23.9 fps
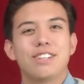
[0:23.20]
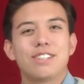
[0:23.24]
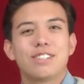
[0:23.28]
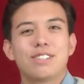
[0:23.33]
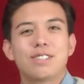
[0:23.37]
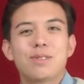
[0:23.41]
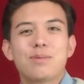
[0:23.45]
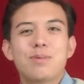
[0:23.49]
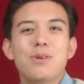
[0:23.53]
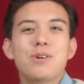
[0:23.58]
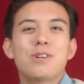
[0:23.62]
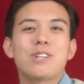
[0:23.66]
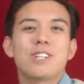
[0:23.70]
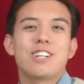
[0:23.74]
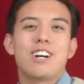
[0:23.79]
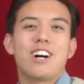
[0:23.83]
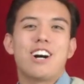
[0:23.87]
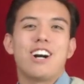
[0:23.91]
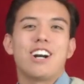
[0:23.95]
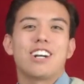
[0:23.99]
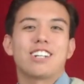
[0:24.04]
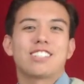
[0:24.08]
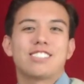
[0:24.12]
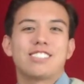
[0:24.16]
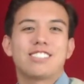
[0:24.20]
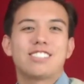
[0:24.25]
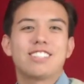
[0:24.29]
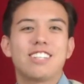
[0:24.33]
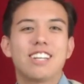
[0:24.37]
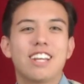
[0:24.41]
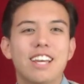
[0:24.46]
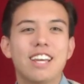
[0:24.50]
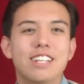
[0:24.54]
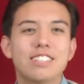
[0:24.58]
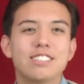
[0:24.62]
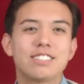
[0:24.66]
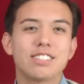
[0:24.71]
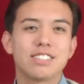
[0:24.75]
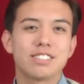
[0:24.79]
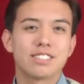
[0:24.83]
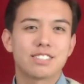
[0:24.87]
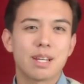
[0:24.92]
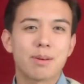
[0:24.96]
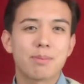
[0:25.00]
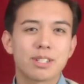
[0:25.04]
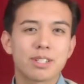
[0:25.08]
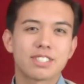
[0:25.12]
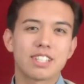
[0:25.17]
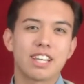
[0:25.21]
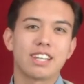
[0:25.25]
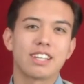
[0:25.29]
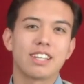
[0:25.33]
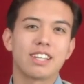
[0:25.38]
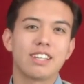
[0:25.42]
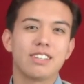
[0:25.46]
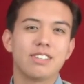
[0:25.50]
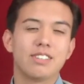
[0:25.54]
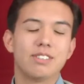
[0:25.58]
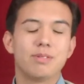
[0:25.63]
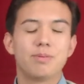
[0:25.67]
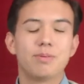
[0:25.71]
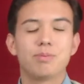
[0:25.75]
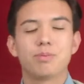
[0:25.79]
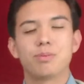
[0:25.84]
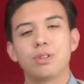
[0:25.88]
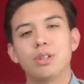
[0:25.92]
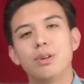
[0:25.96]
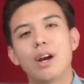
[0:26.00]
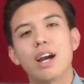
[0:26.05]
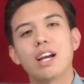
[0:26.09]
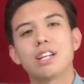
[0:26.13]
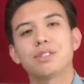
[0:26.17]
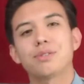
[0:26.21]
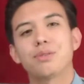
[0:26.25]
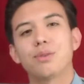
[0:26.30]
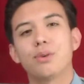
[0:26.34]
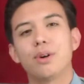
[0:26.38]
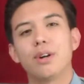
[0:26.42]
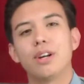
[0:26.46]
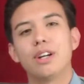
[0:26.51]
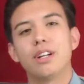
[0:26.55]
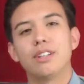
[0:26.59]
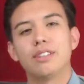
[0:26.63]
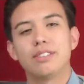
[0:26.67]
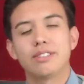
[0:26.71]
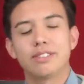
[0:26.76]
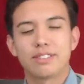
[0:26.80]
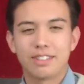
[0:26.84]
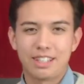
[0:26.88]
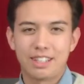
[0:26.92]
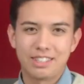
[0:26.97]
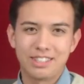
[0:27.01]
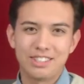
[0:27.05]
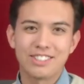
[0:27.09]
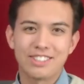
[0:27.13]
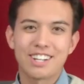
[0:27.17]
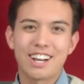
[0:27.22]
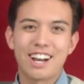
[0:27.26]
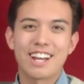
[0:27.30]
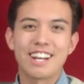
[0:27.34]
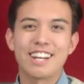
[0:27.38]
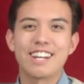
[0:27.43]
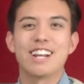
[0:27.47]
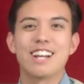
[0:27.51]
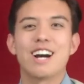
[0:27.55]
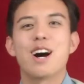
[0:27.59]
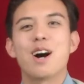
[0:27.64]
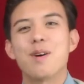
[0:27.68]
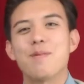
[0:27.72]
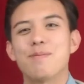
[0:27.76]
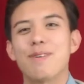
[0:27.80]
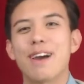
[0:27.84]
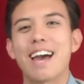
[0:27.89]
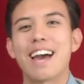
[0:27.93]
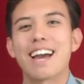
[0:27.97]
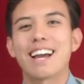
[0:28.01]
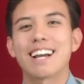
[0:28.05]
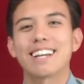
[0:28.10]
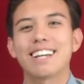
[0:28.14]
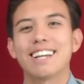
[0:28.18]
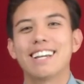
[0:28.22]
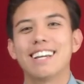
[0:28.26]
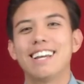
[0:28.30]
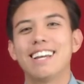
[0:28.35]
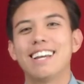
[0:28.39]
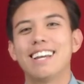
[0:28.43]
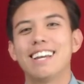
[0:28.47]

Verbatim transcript: Good morning, Hawks. Today is December 2nd. You asked for it, and you got it. I'm back.